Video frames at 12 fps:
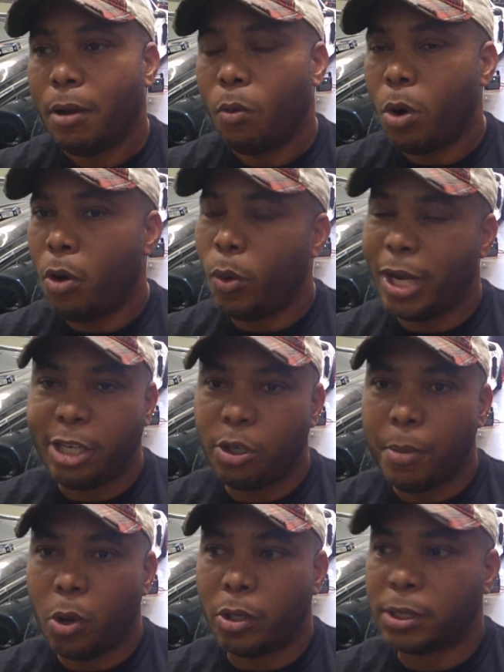Well, with electric
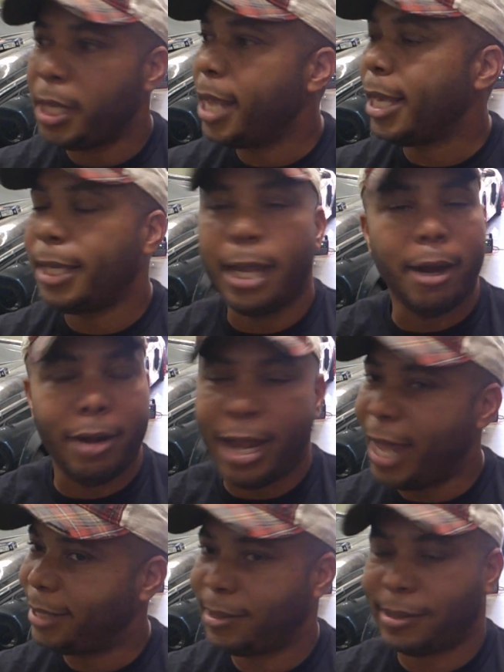motors, it could care
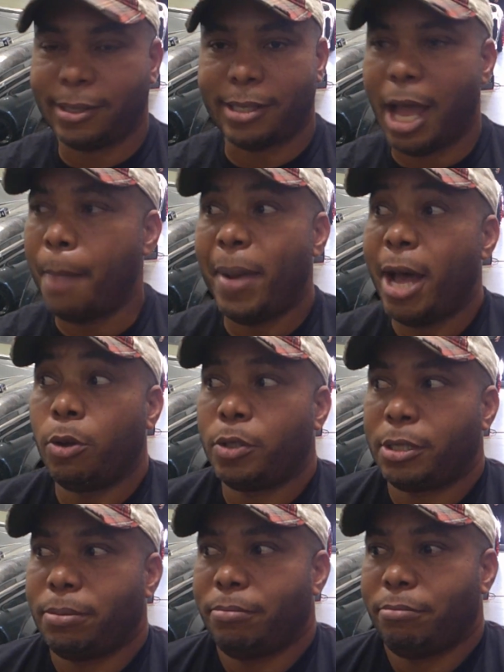less
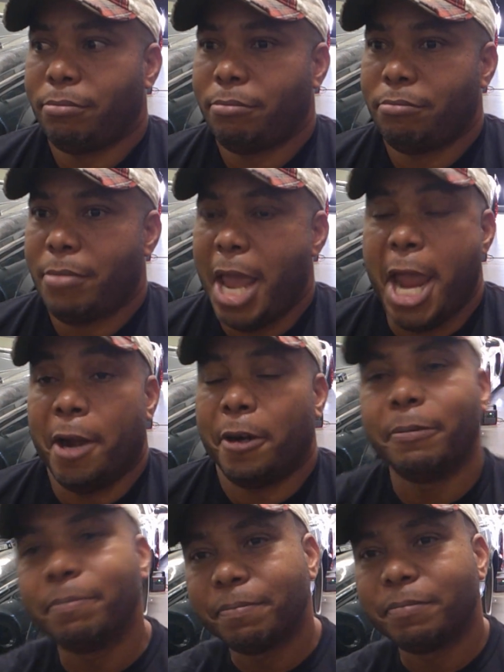about air
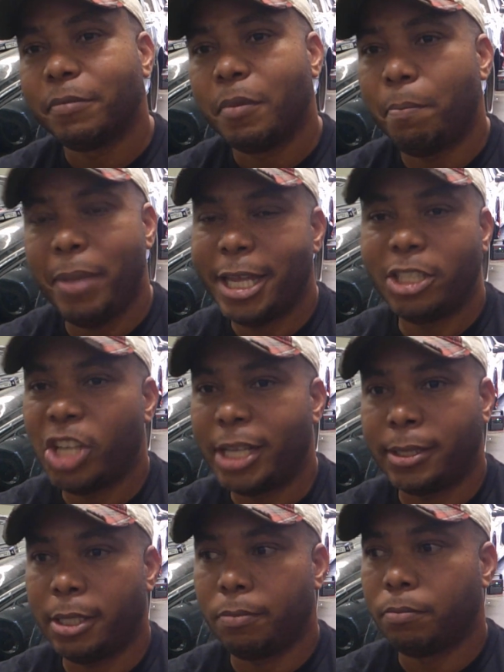being
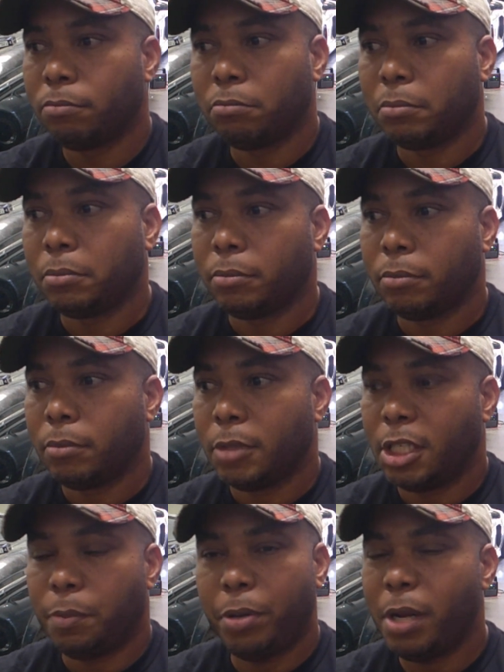ingested.
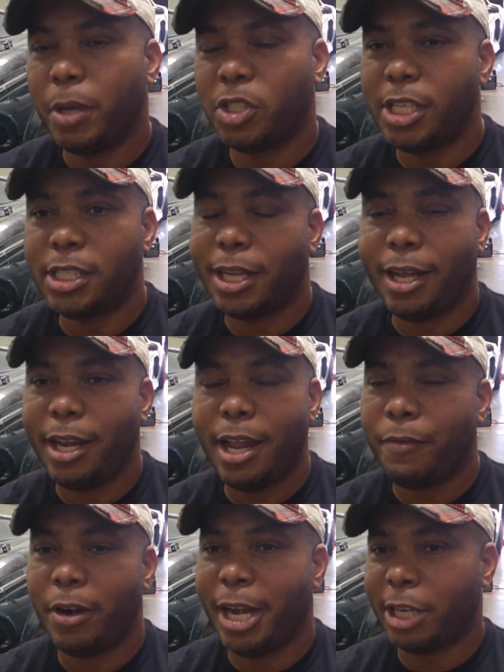It's pretty much these
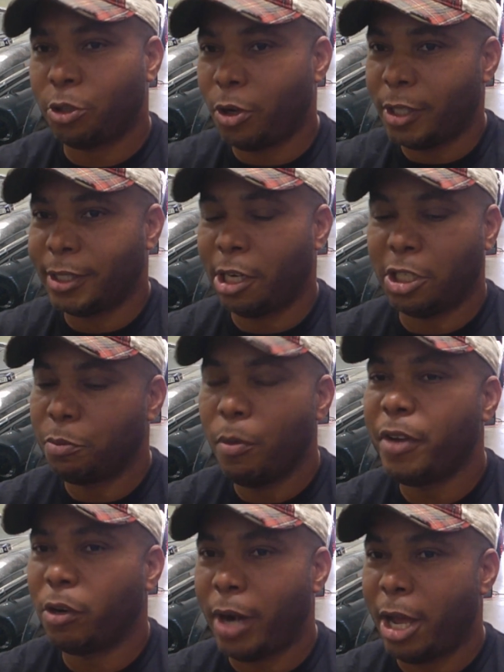clever electrons that are just
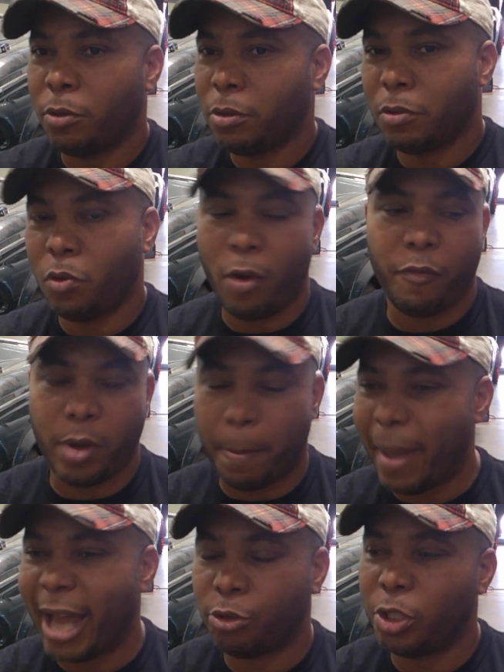moving around, going from the
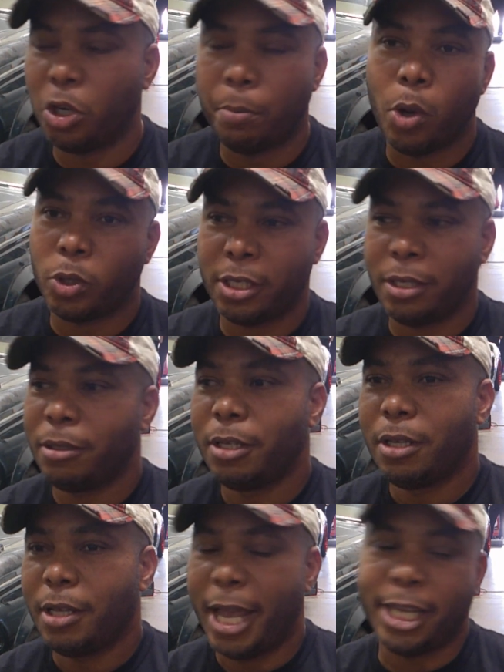battery to the motor,
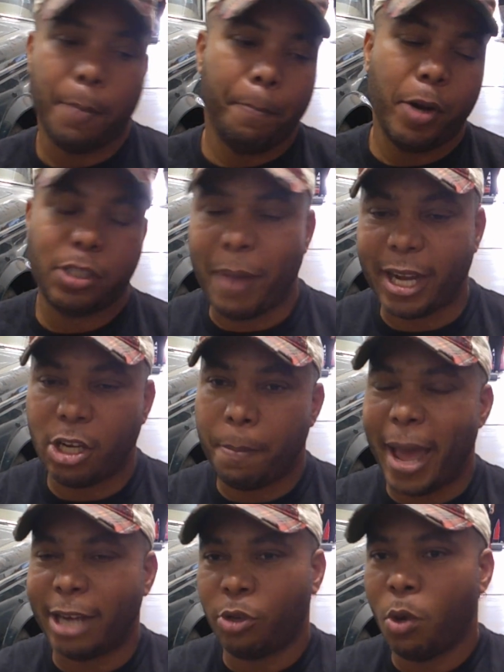and getting pushed back into the
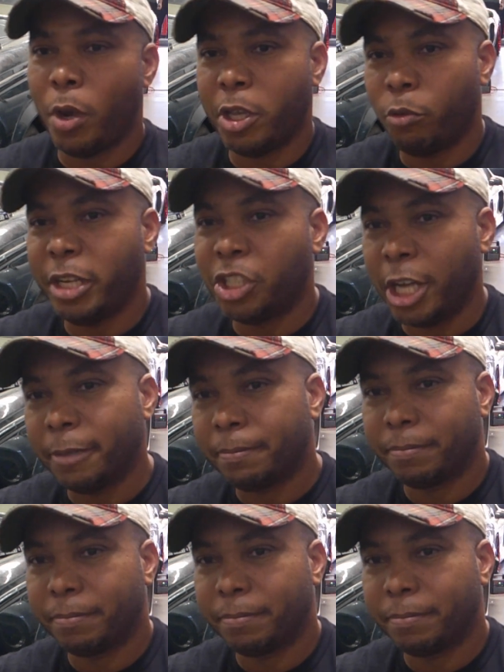battery when you regen.